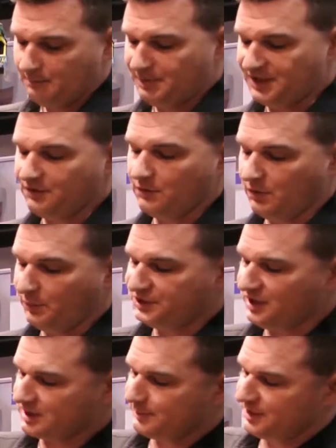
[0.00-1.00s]
But we
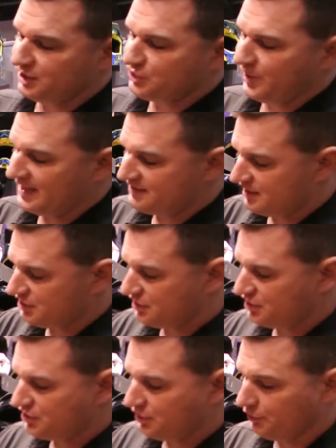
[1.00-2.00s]
talked about the
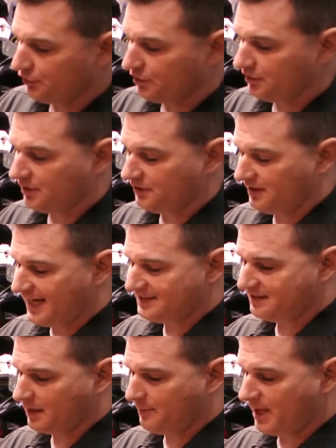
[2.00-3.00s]
transition shield earlier. The
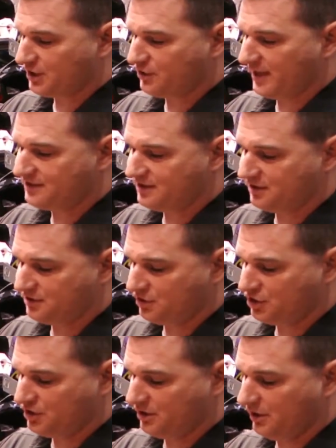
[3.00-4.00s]
nice thing about a
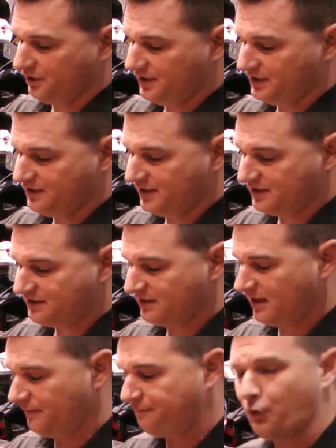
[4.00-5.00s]
transition shield is it's
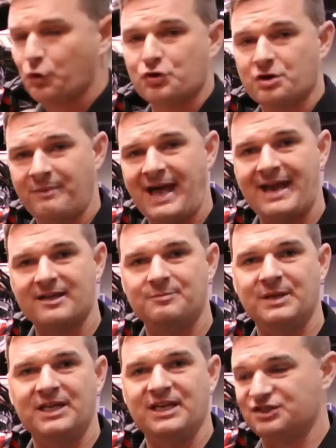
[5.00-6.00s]

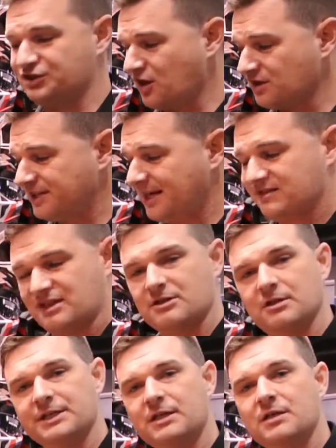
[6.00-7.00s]
photochromatic, meaning it starts out as a
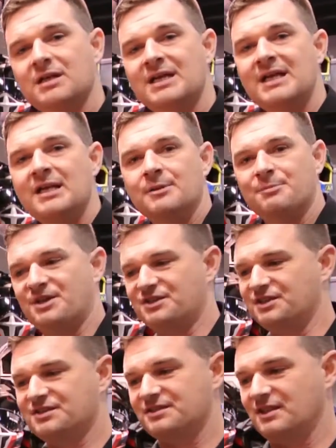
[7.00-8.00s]
clear, but
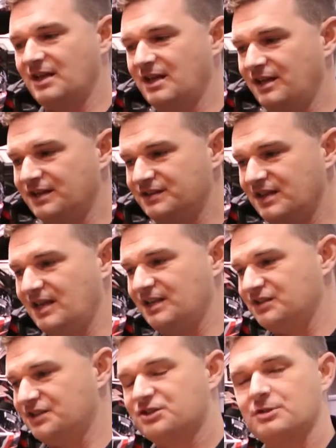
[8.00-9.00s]
as
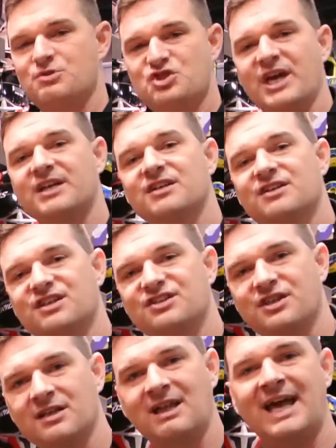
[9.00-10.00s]
it's subjected to
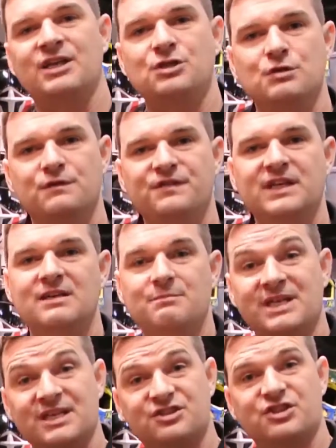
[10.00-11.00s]
sunlight and UV, it
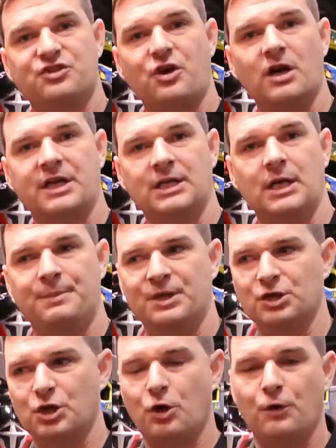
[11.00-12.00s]
begins to darken up.
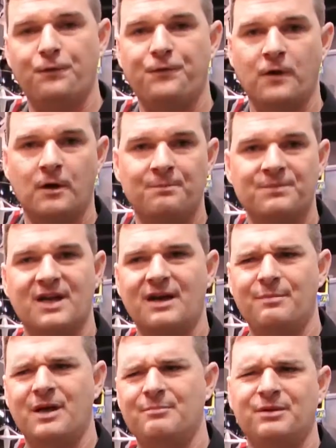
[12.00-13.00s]
It'll go from,
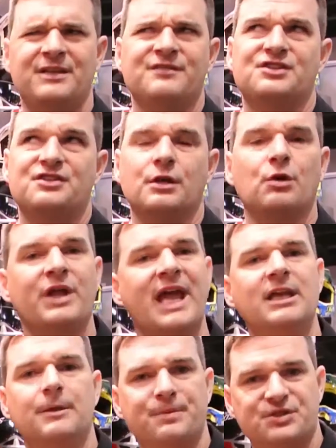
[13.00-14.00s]
I believe, a 0 to
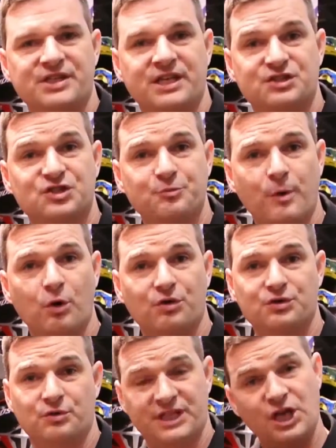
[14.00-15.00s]
80%
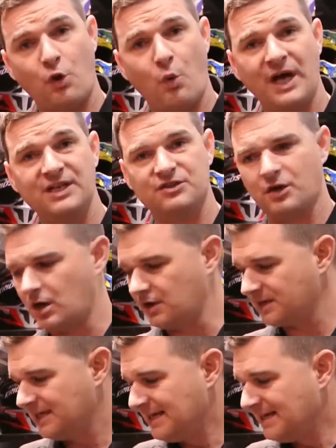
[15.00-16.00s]
smoke, so it'll get quite dark.